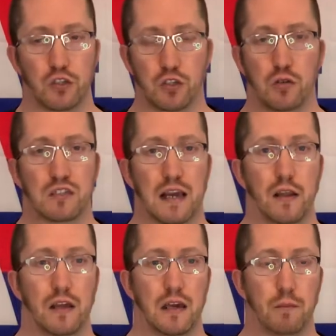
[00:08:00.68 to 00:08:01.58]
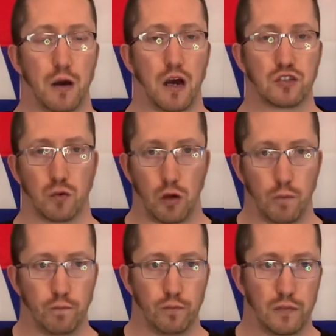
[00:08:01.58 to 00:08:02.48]
as soon as I get the parts I
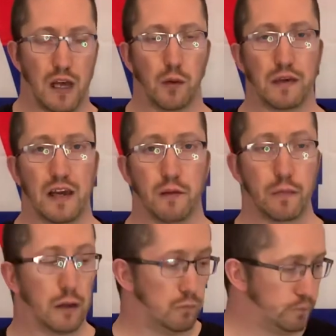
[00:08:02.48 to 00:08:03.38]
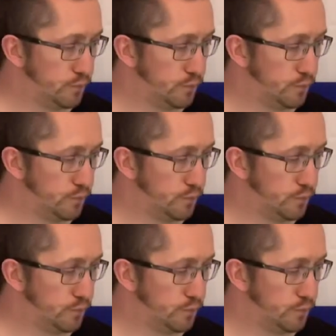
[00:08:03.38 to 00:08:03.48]
want, that'll be getting built.